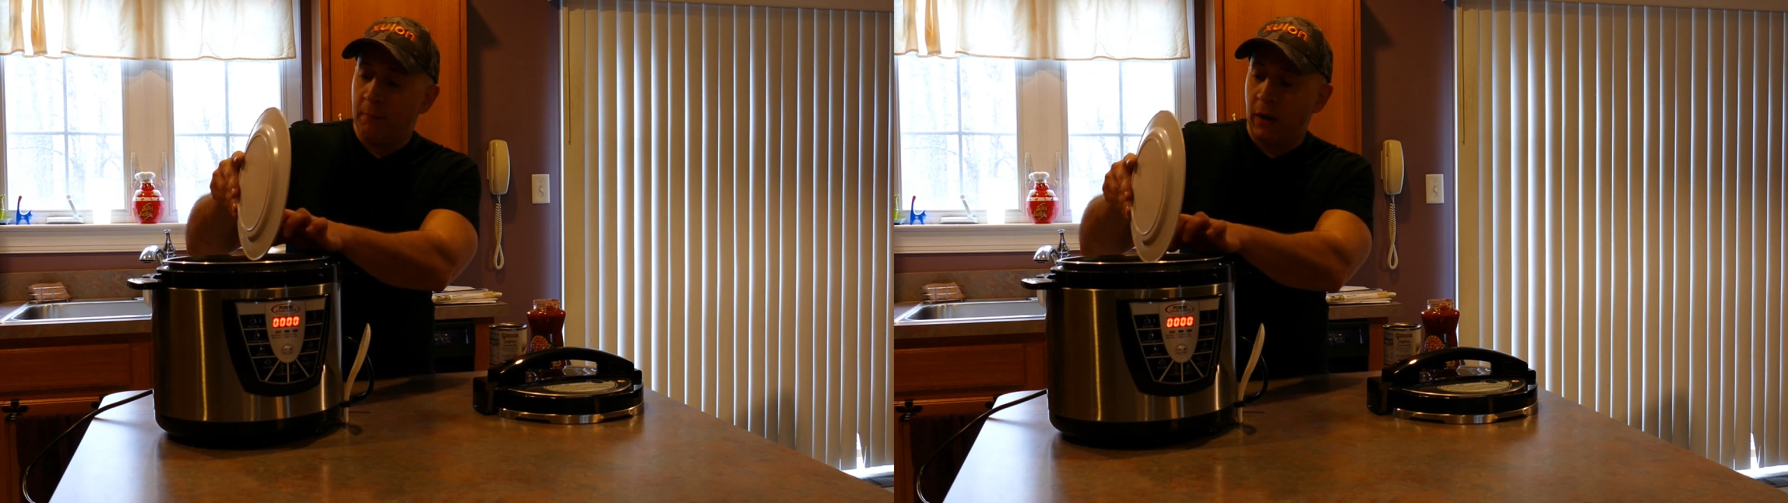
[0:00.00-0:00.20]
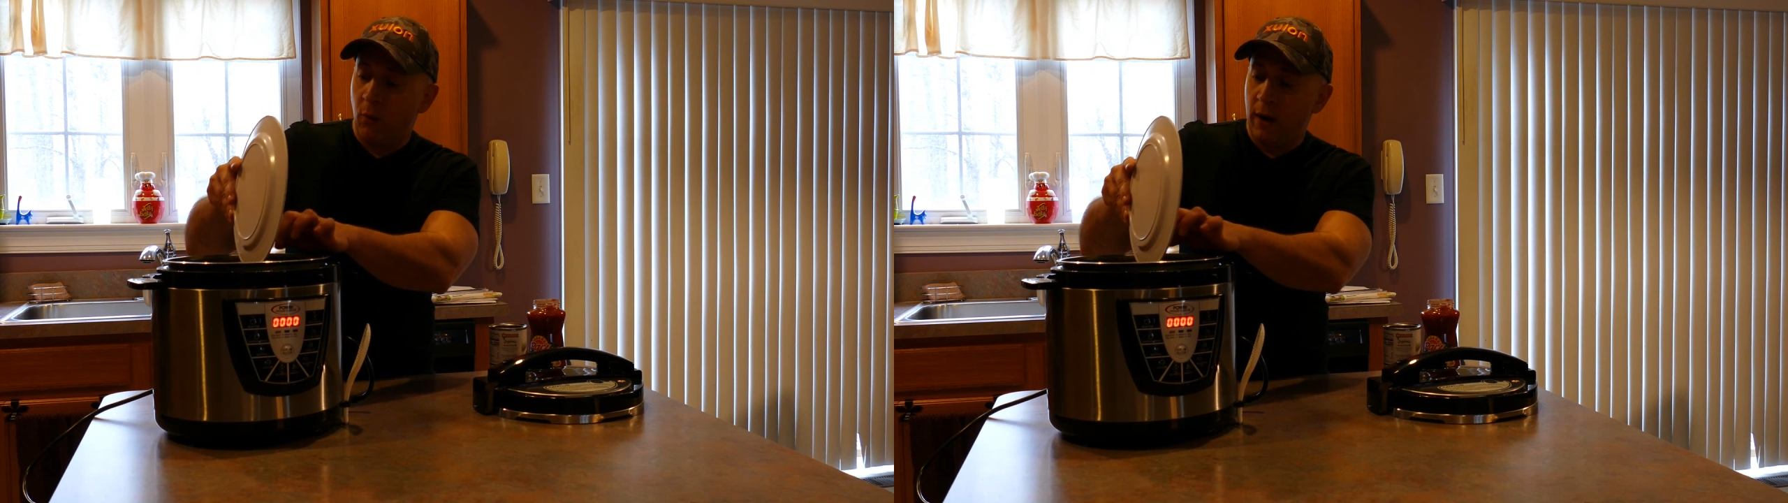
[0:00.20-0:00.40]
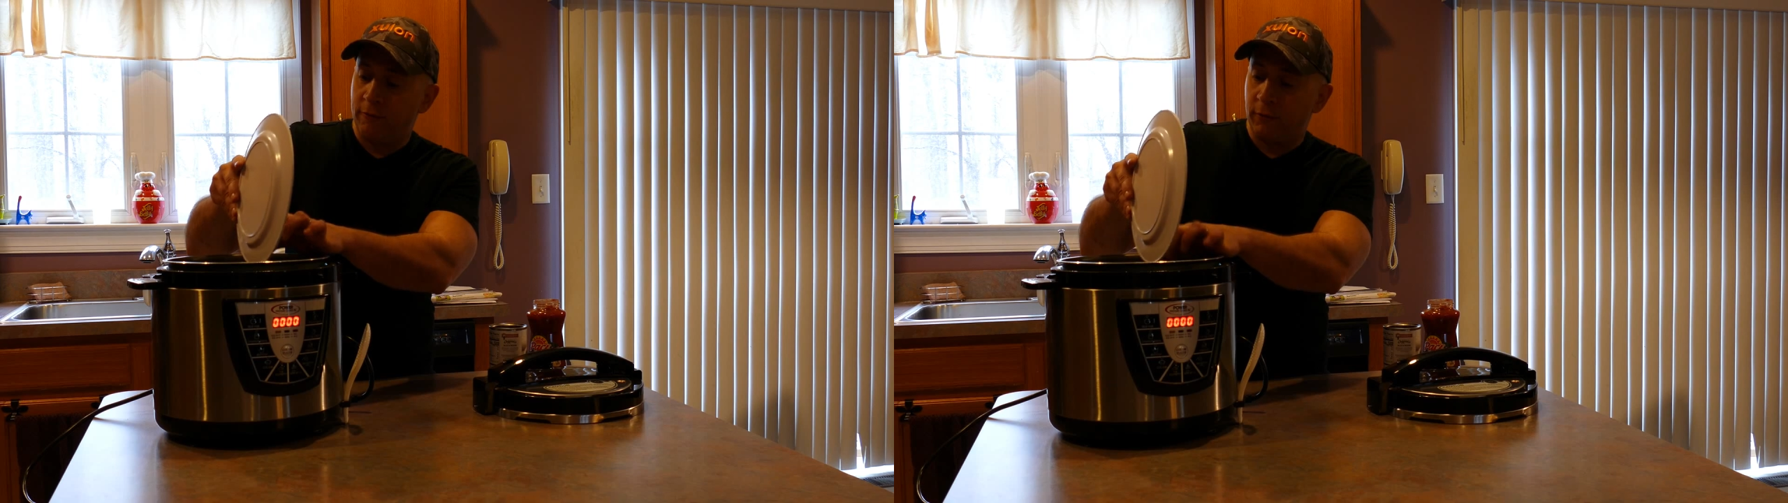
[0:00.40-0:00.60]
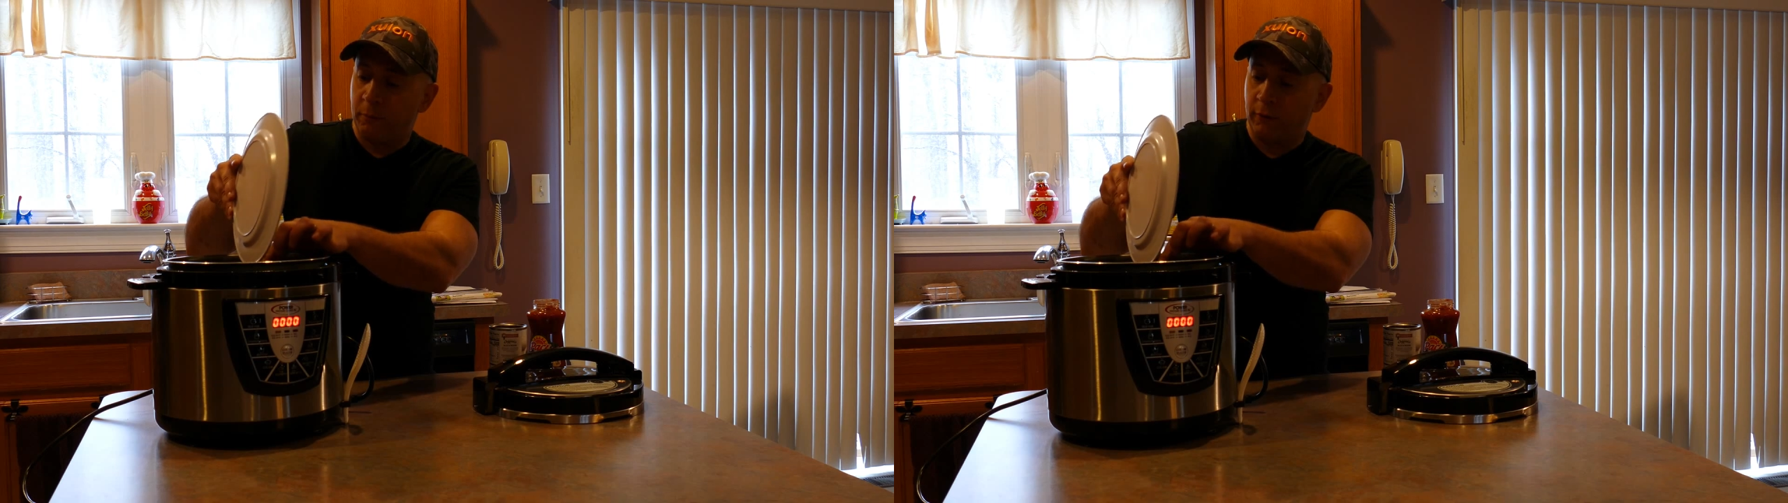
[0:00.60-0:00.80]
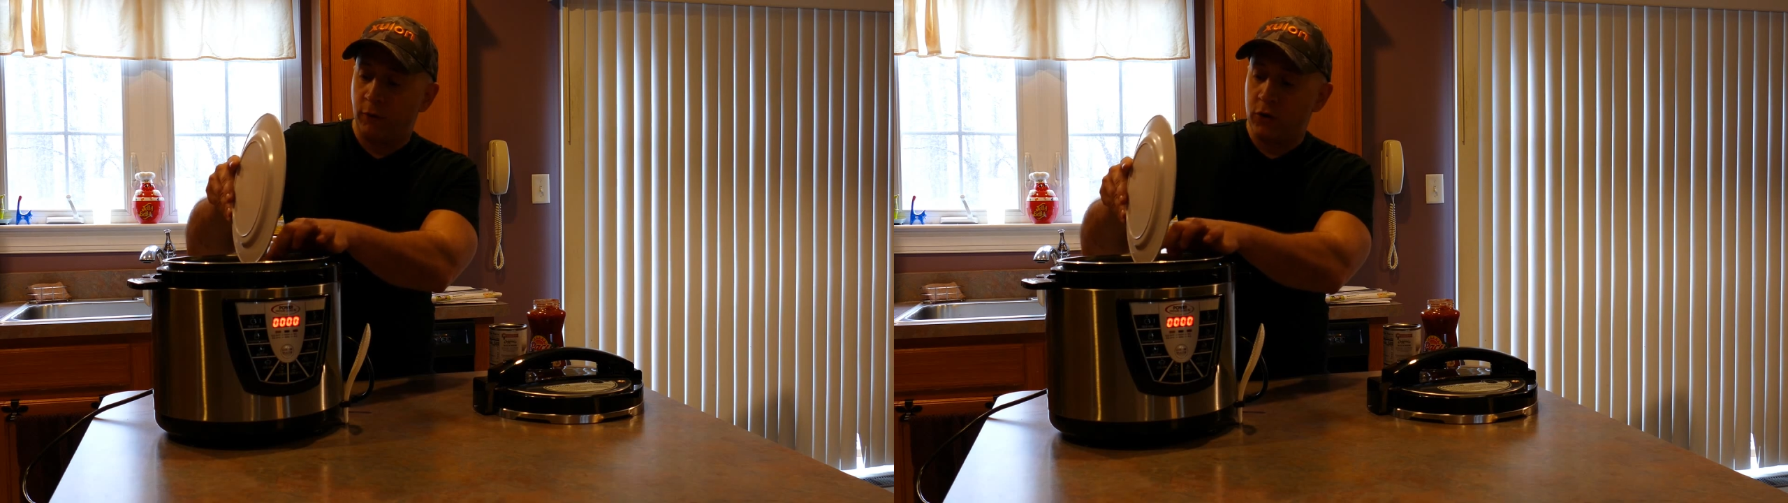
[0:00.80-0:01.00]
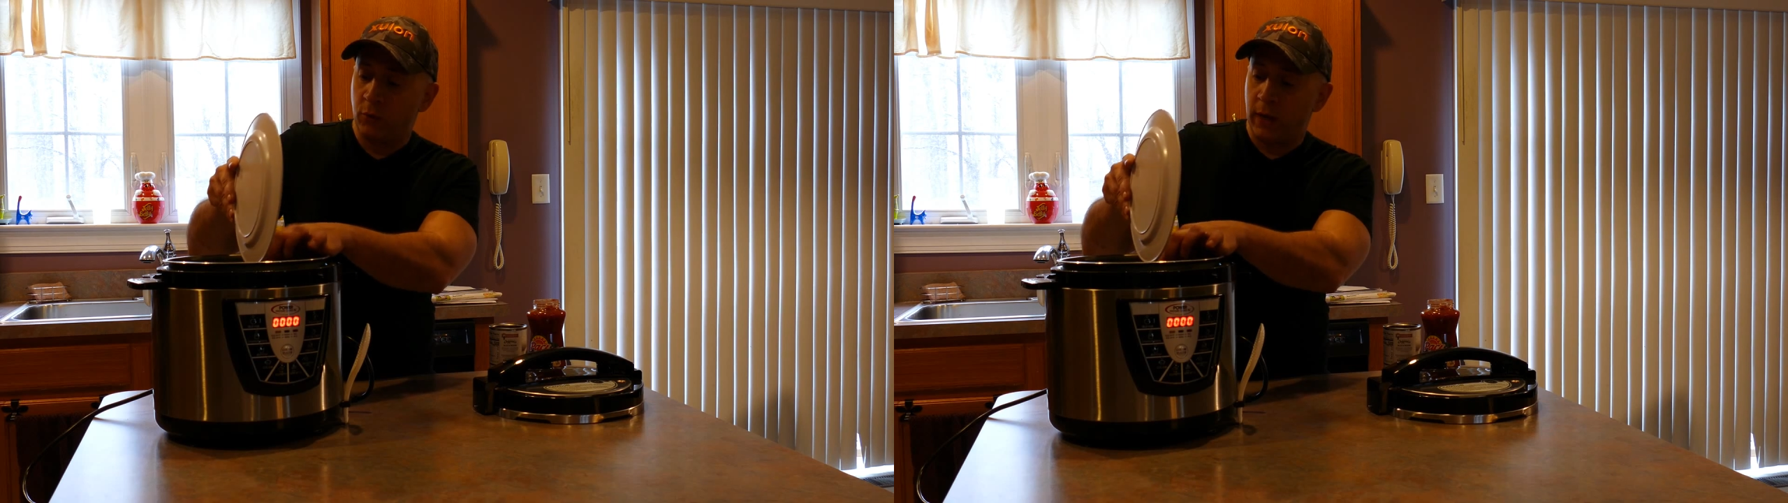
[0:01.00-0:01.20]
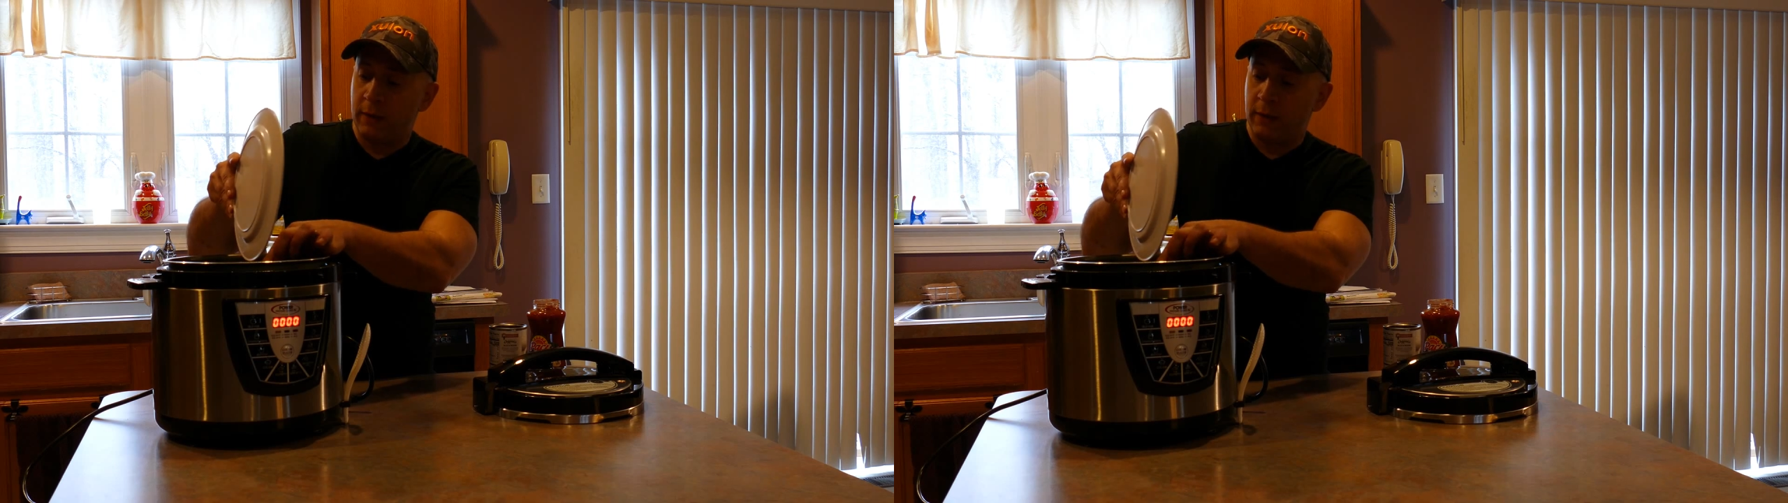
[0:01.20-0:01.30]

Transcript: My wife prefers when